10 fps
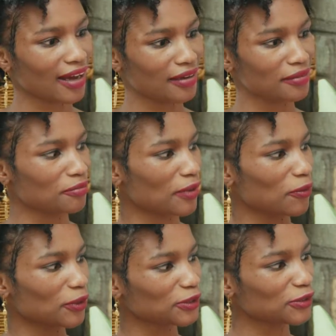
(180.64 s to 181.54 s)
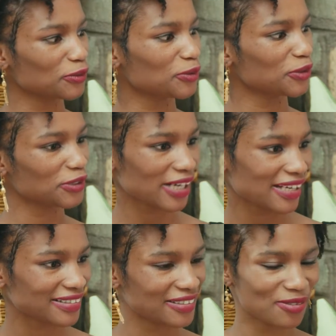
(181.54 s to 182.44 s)
I want to
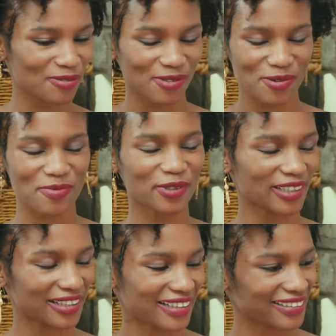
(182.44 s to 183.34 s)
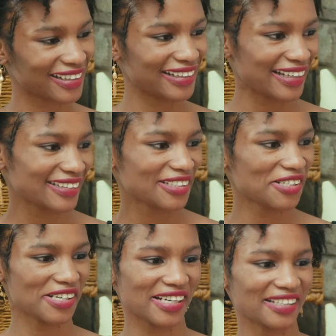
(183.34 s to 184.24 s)
dress, to put on a nice
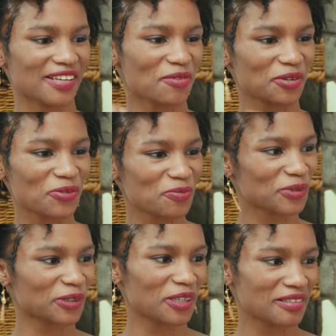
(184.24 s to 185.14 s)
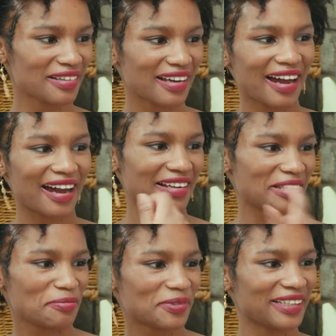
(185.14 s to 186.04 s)
dress. I want to put on a
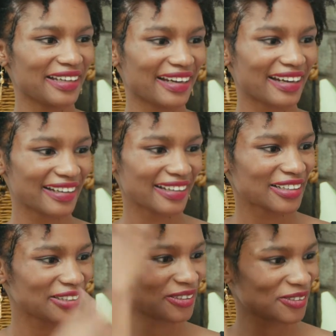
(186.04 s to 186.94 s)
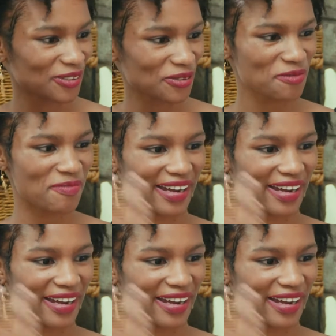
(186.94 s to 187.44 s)
lipstick, to do my